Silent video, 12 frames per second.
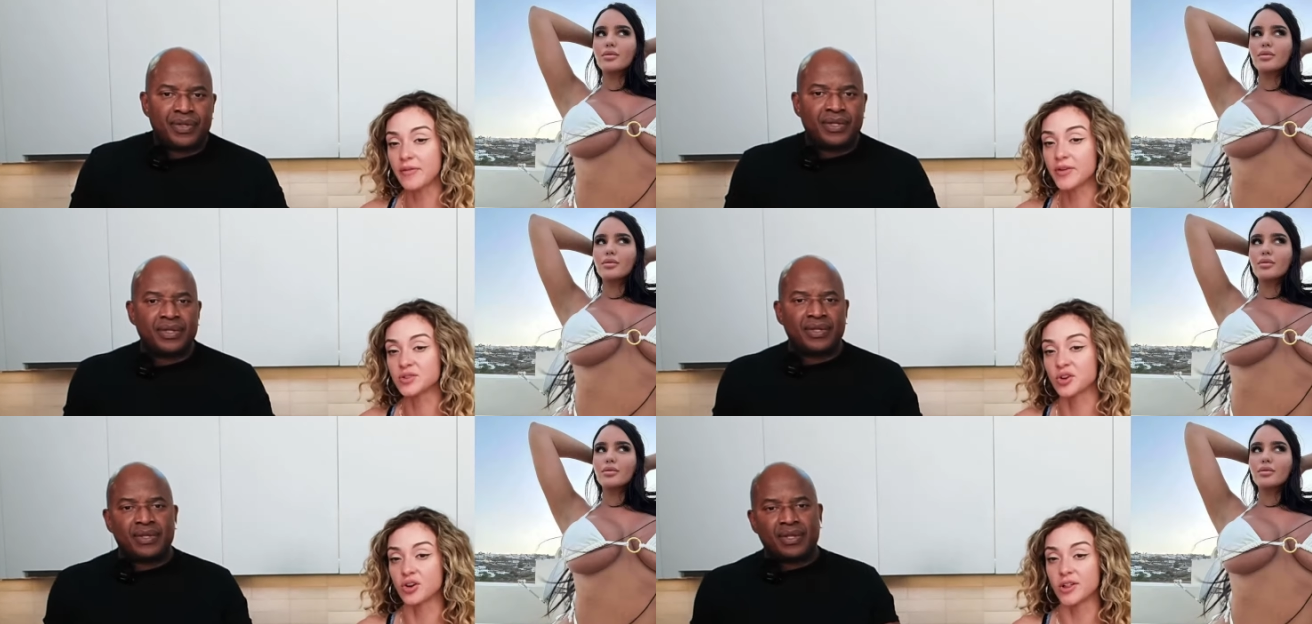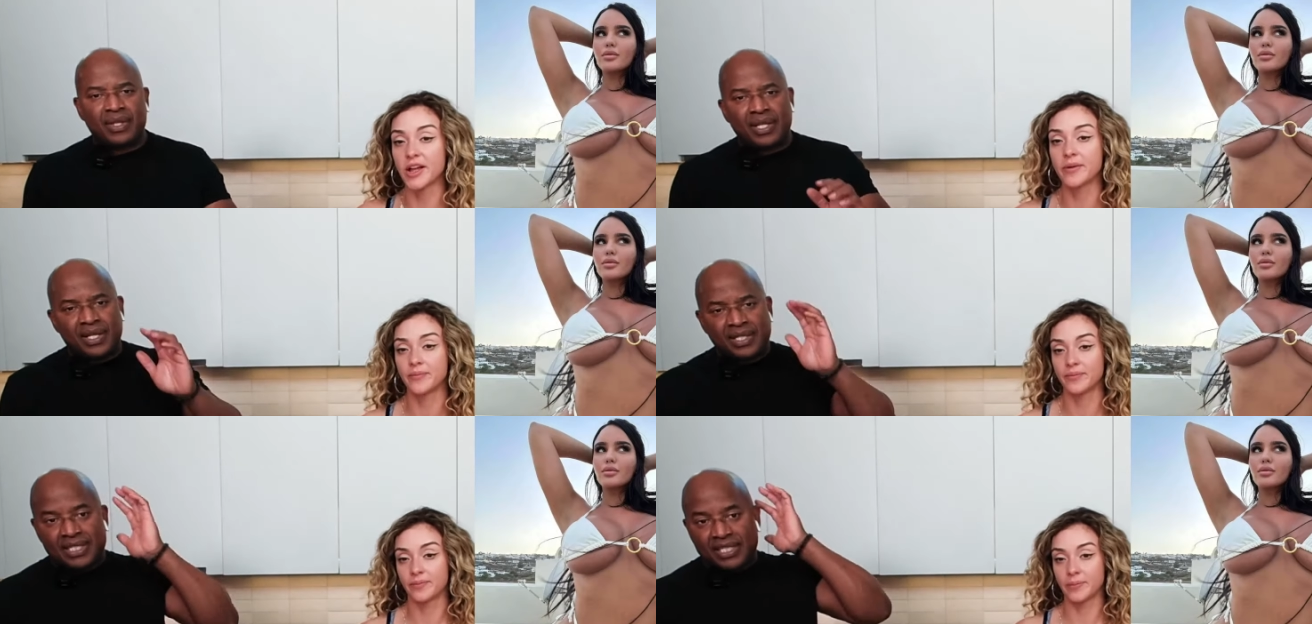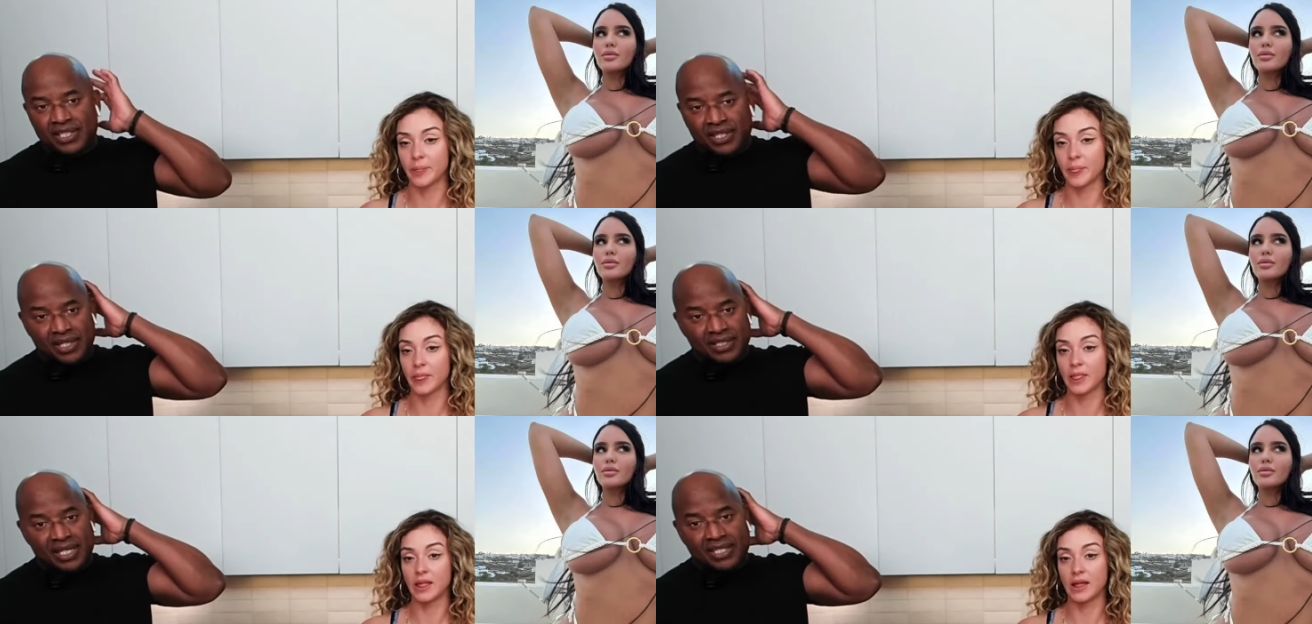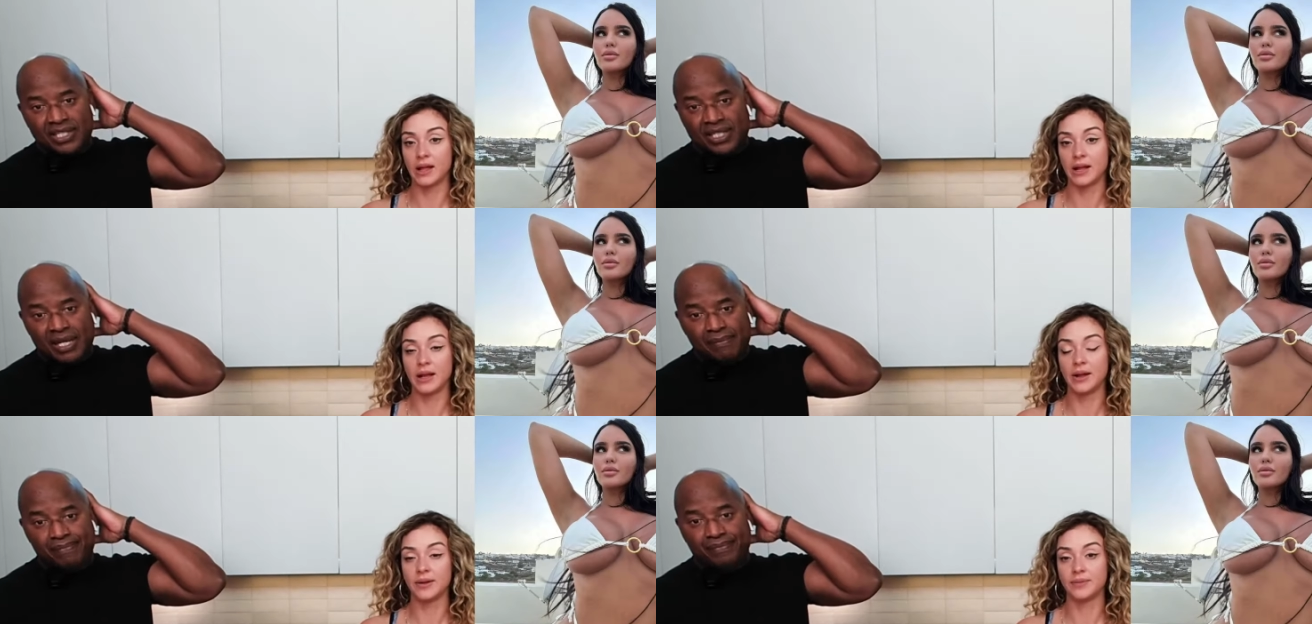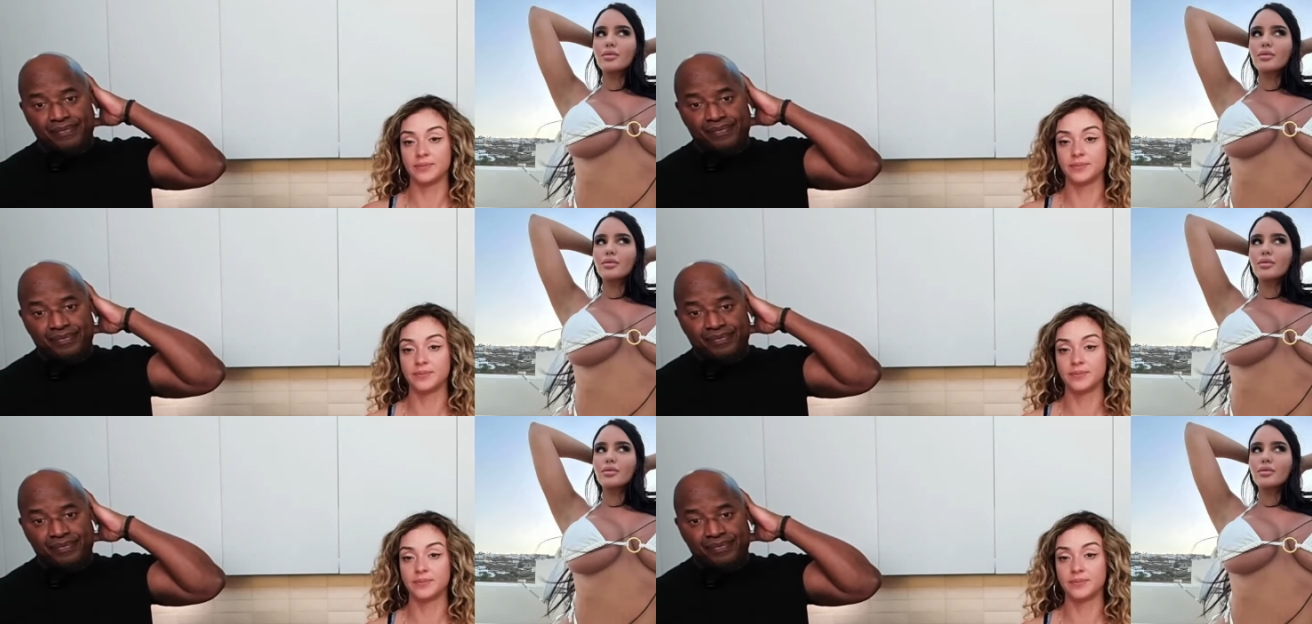Speaker 1: of there first, girly.
Speaker 2: Is that your Is that your type?